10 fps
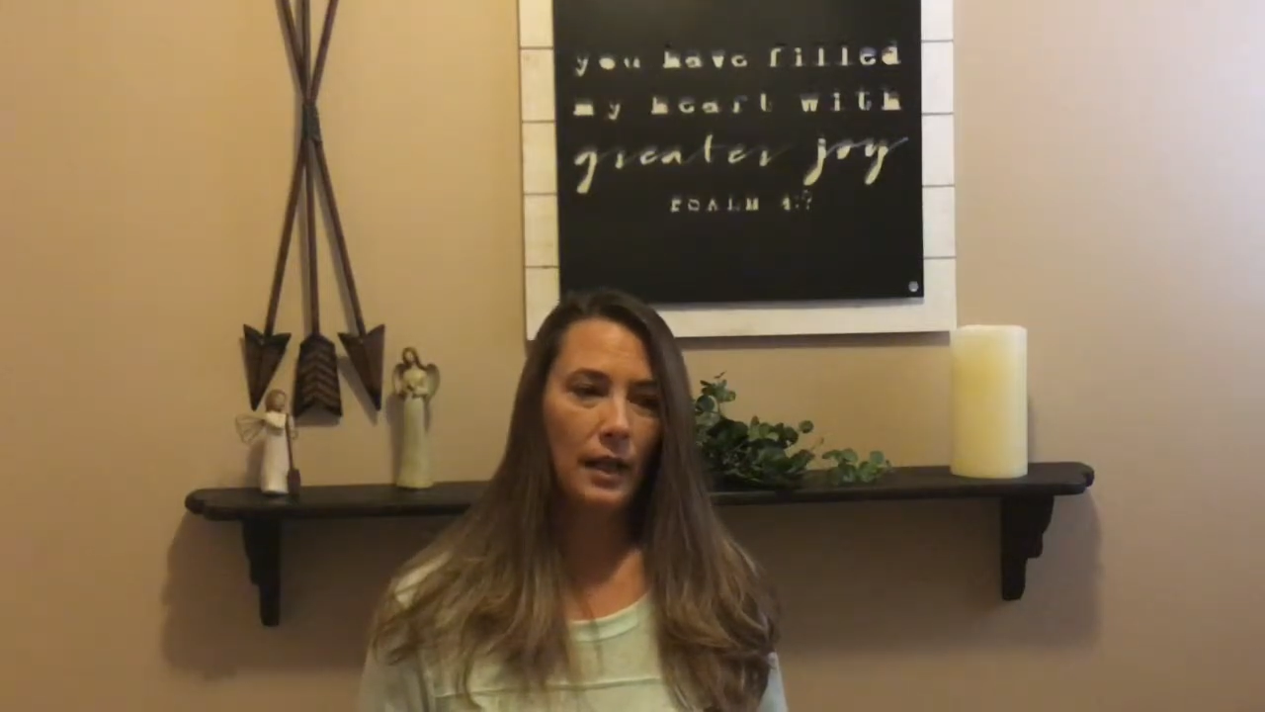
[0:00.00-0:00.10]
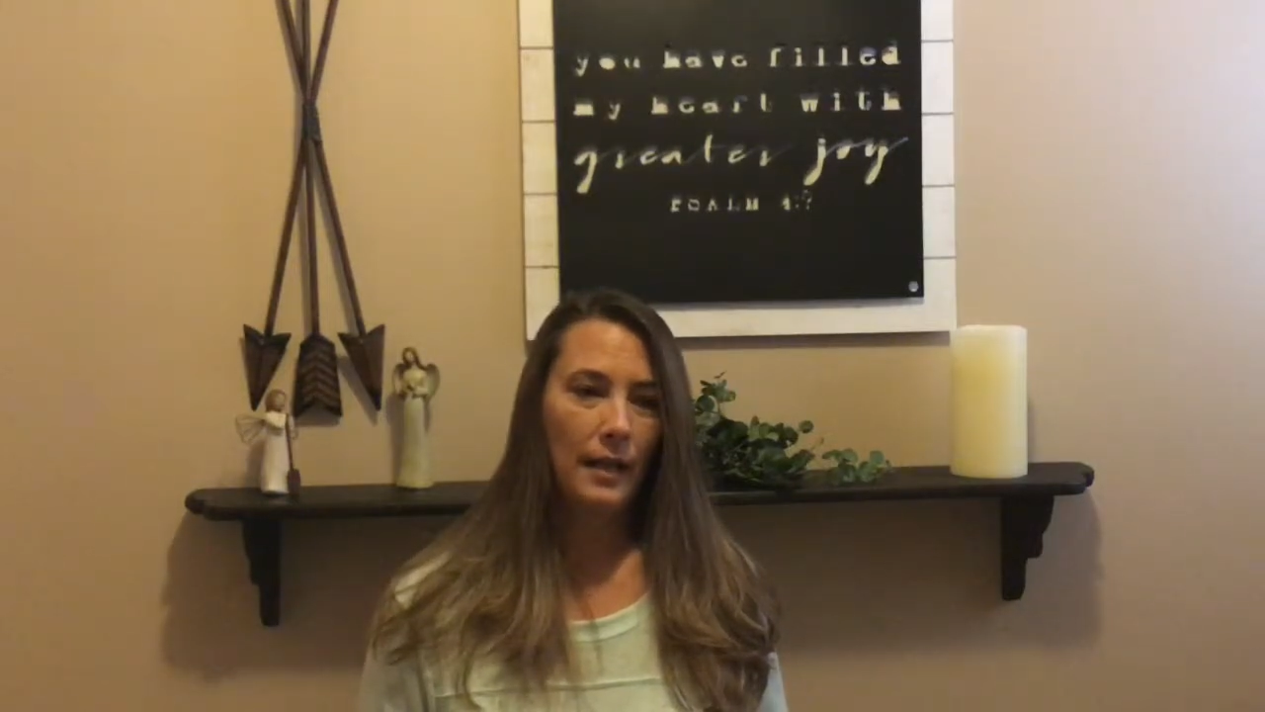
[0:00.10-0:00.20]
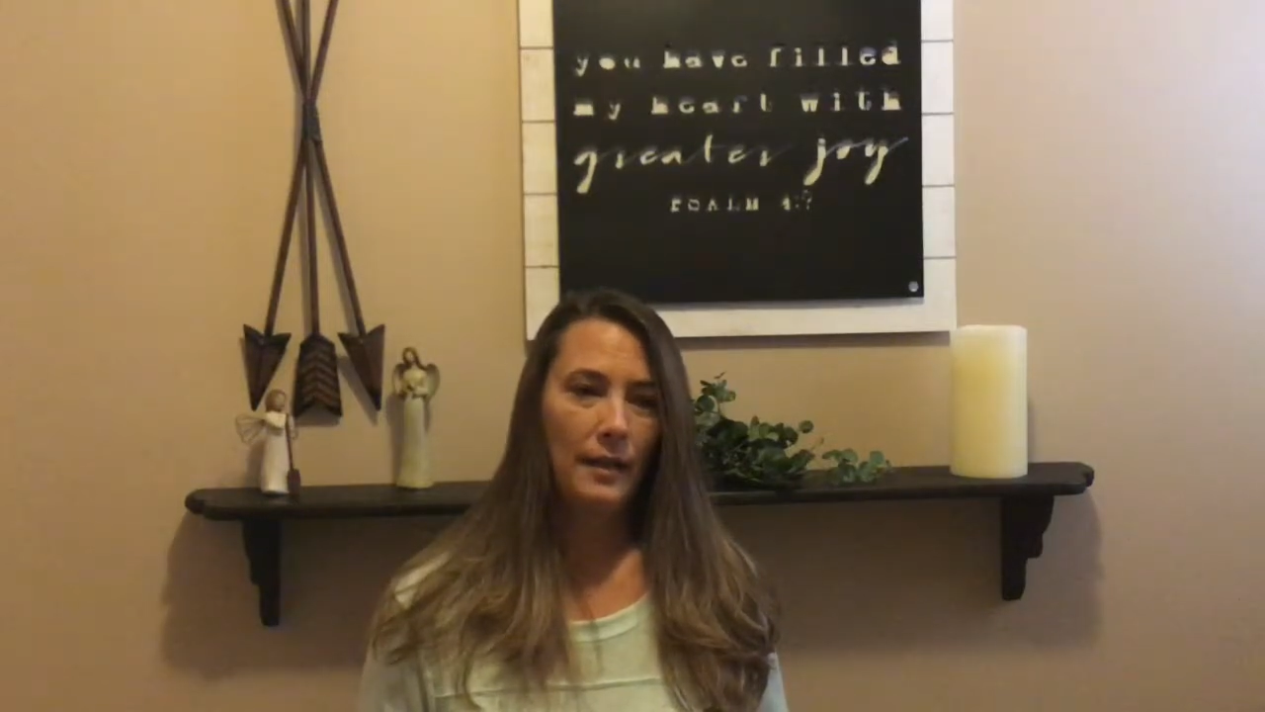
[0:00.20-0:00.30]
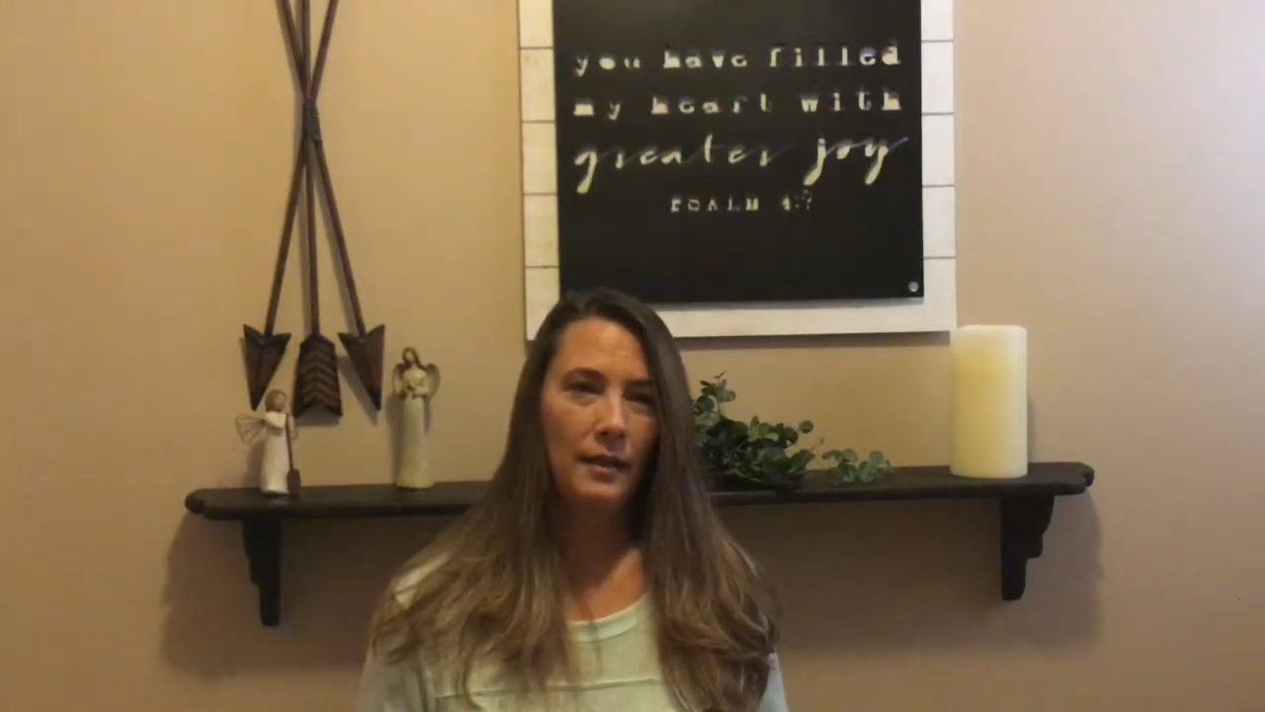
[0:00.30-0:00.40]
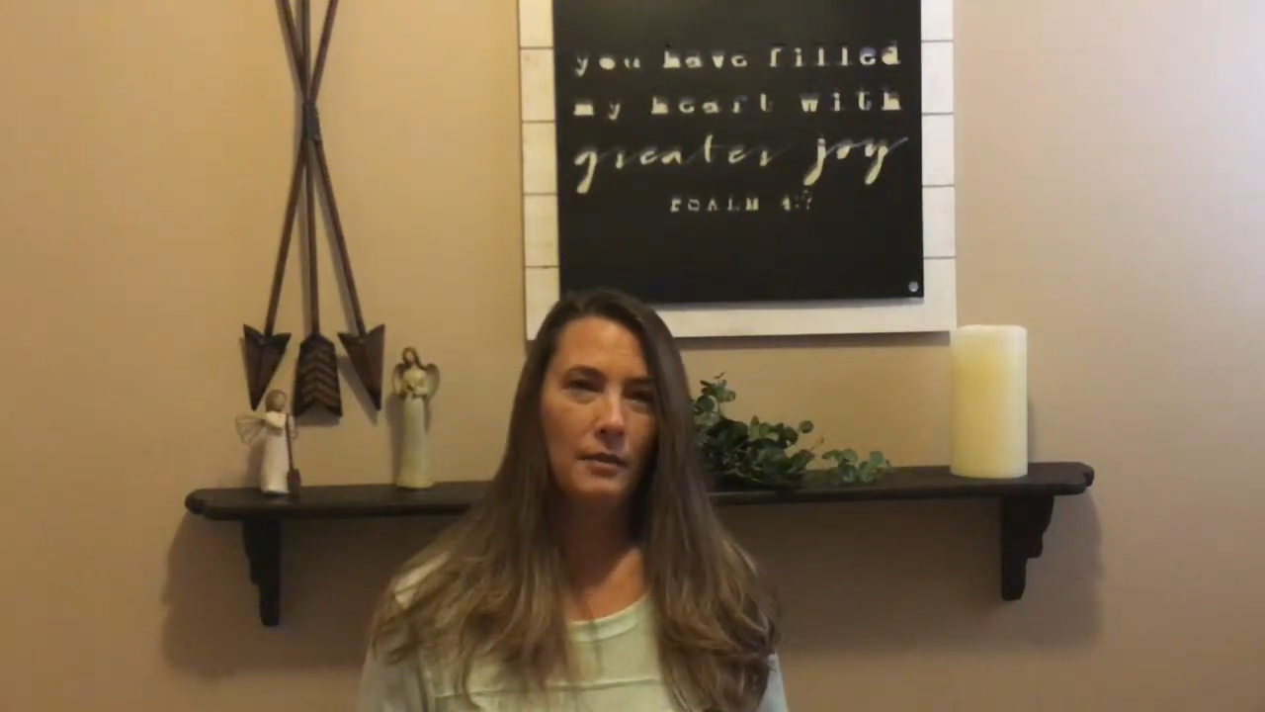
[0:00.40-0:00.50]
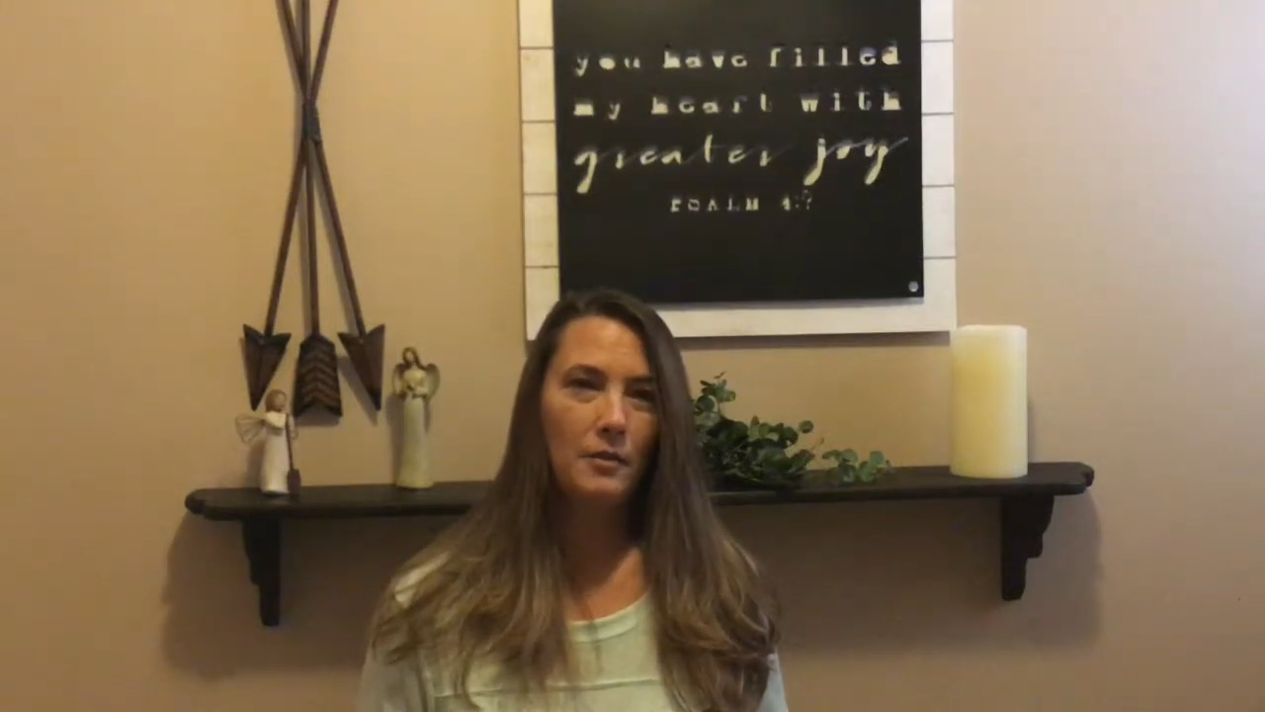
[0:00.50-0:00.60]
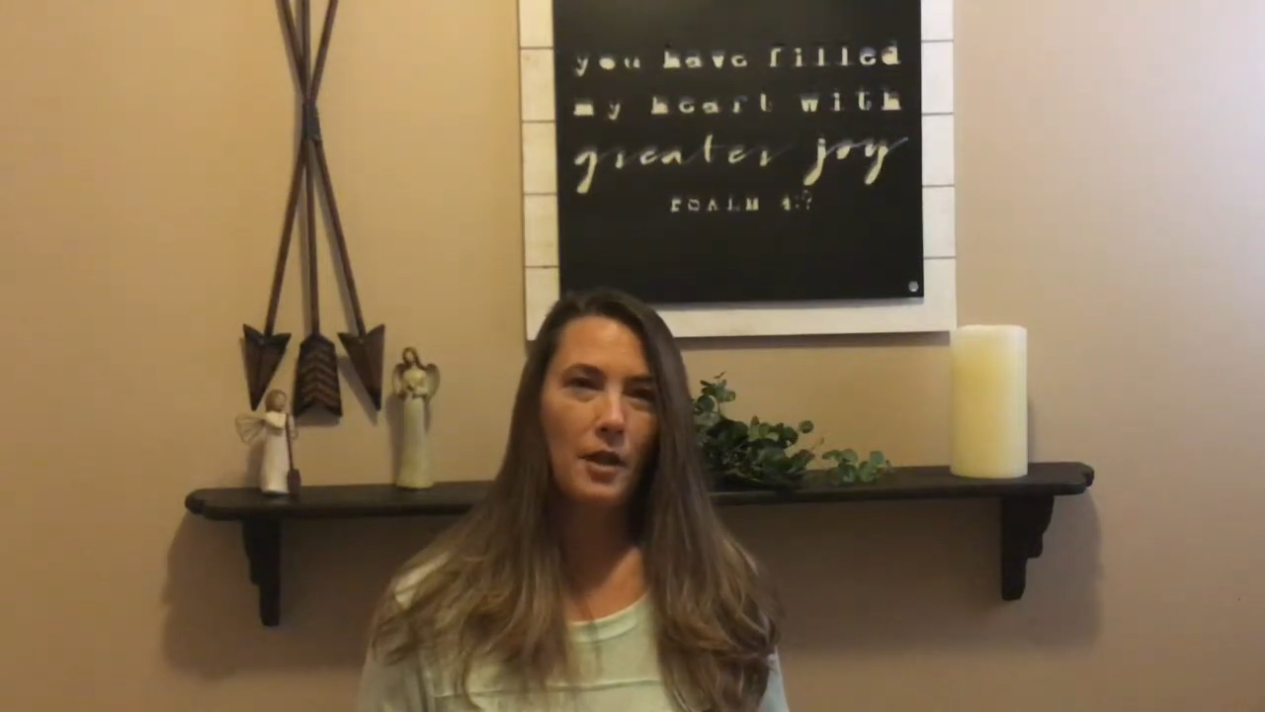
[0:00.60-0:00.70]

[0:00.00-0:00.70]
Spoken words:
I think,